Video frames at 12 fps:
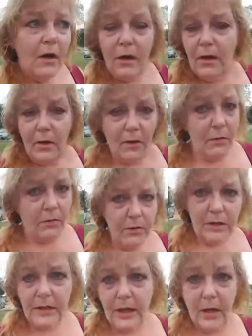You will
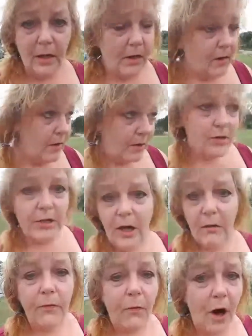see
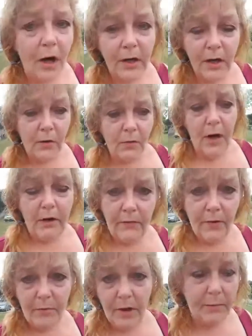yourself walking away
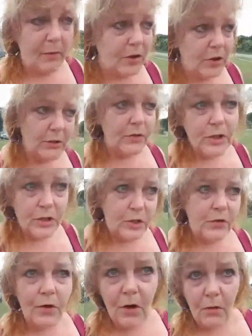from people, choosing
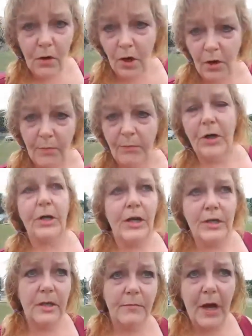to no longer
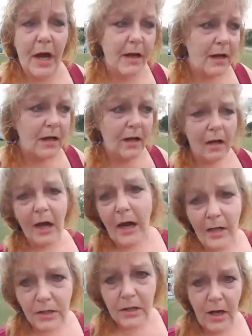participate and
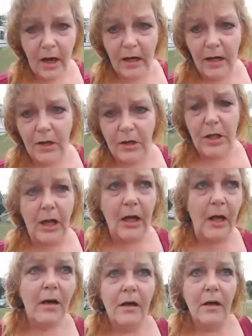engage in that energy,
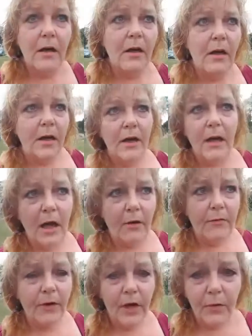in that
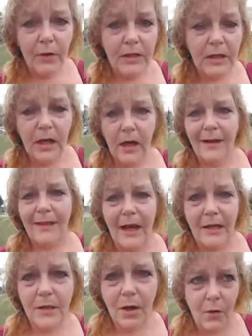frequency, and
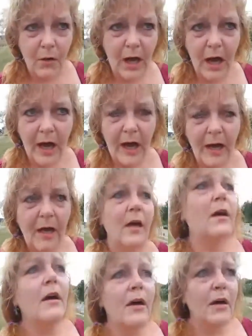that's okay.
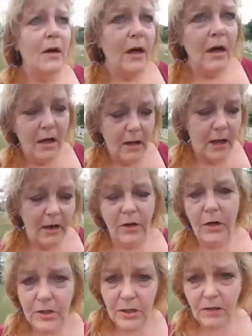Allow
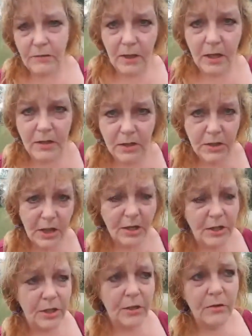yourself not to
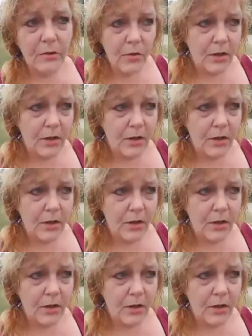judge you